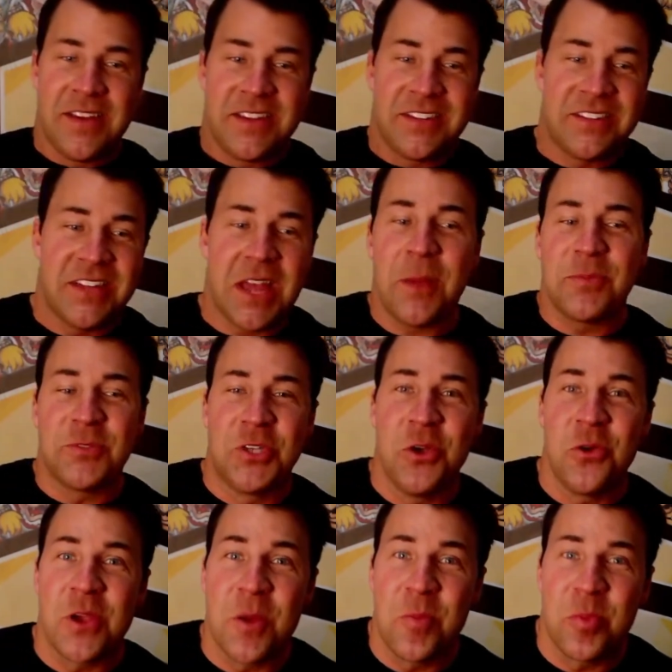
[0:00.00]
Step
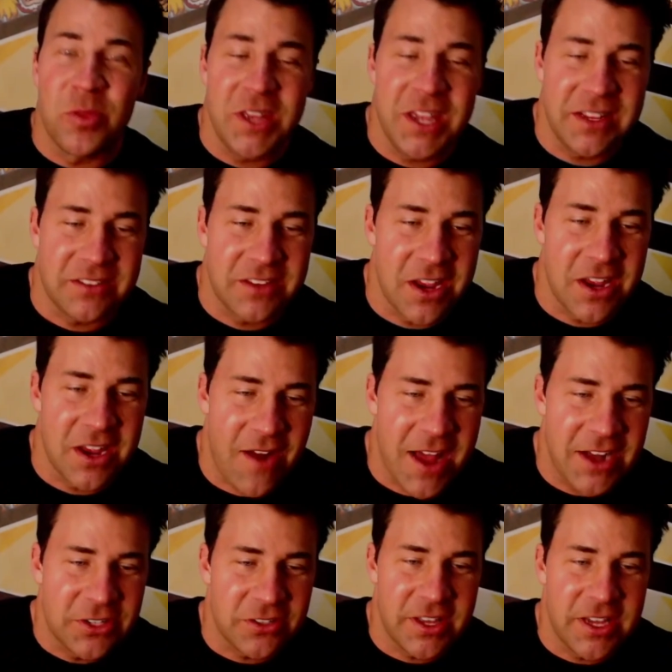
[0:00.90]
2 complete.
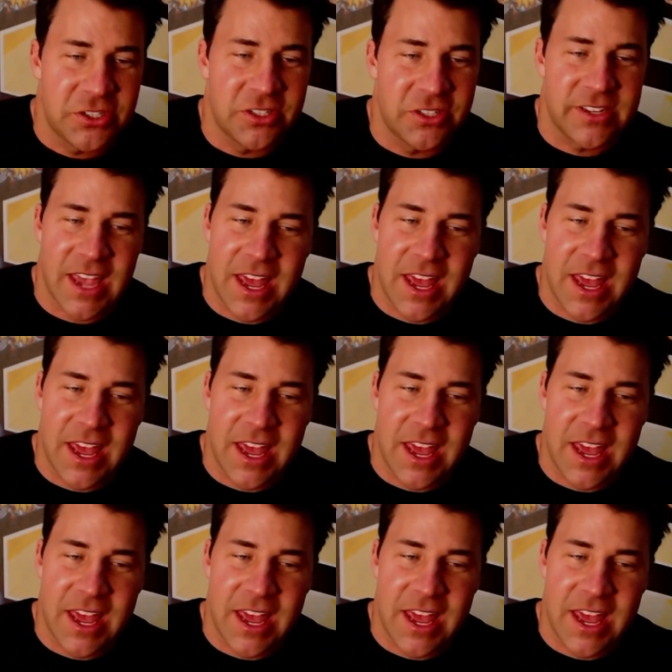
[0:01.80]
Congratulations.